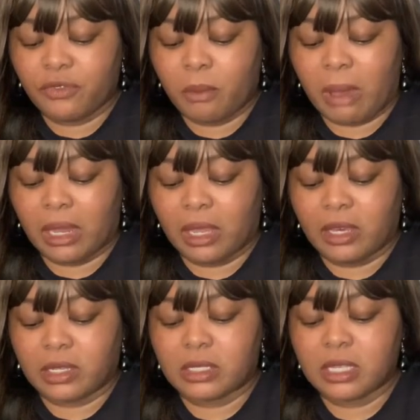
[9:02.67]
from my
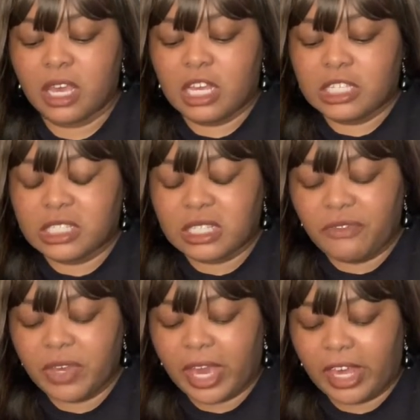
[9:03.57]
lungs,
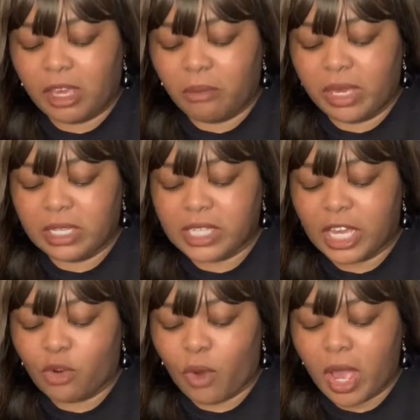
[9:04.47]
suffocating me as I
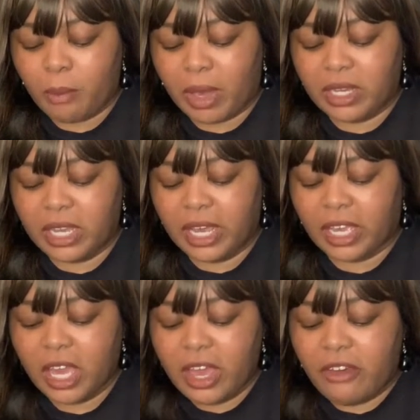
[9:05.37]
grab my neck,
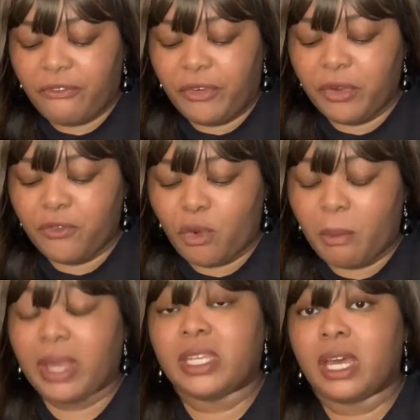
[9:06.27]
fearful
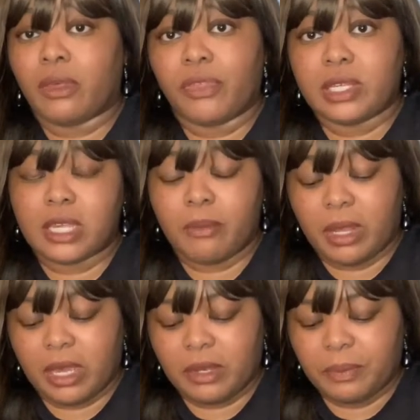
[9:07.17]
my death is
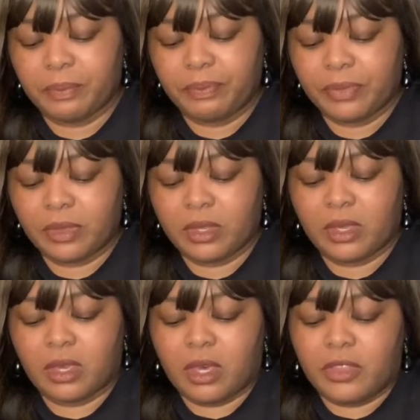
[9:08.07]
imminent.
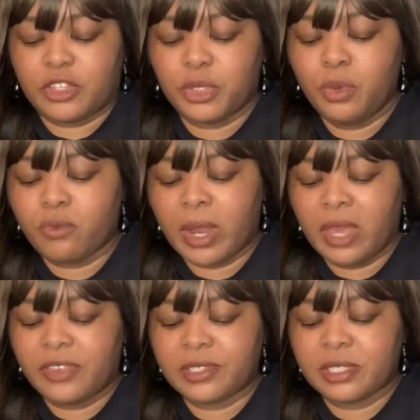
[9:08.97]
The two
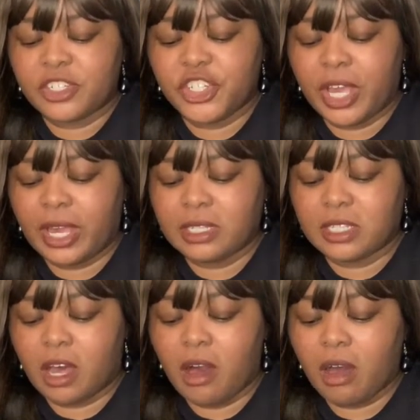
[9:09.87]
wraiths chant
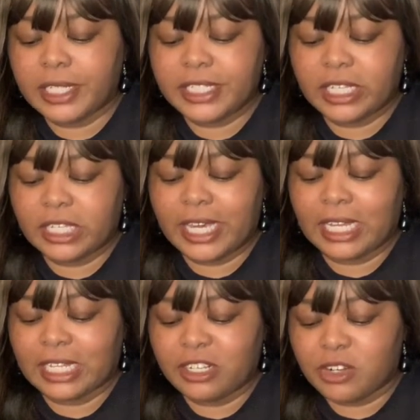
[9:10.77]
a haunting yet
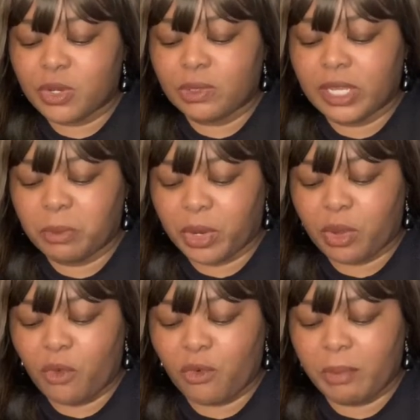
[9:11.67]
lyrical limerick
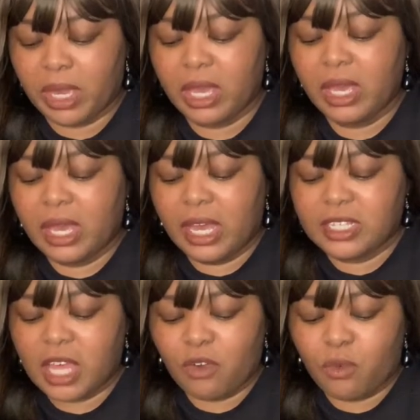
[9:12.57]
over me as
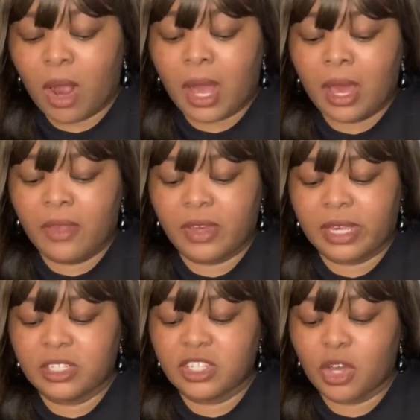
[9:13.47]
I writhe
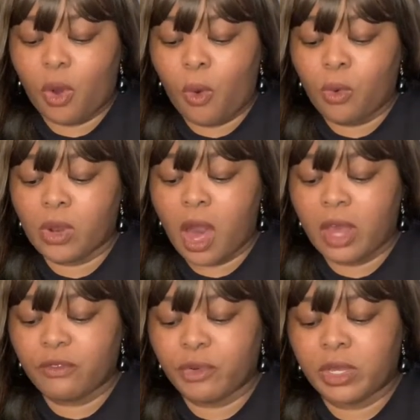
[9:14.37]
against the cold
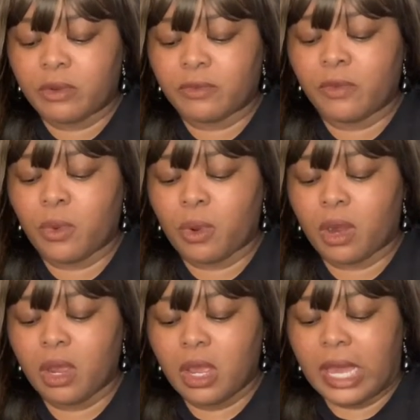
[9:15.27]
concrete floor,
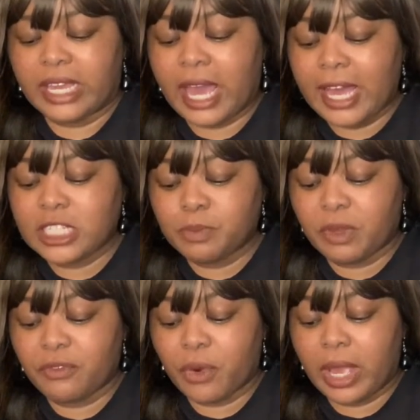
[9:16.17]
gasping
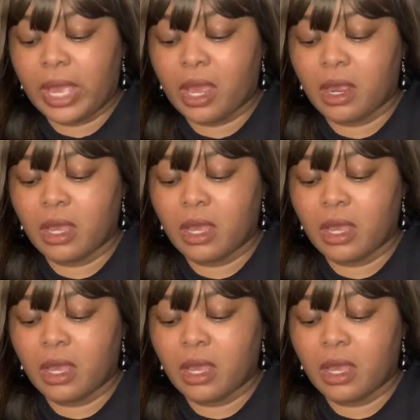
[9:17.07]
for air.